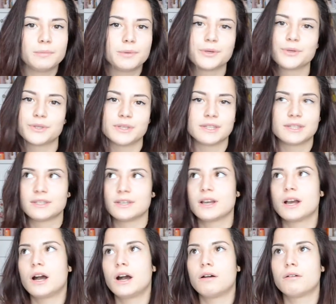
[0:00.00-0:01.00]
because it's the
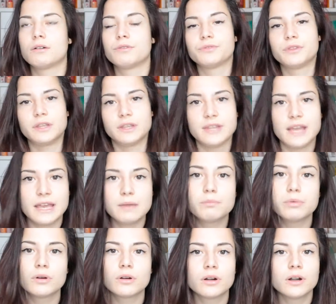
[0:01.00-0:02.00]
car of that
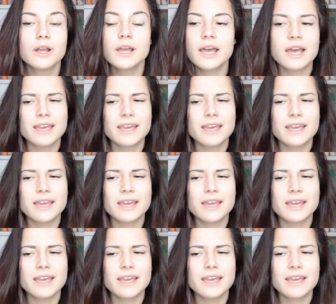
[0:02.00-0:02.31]
neighbor.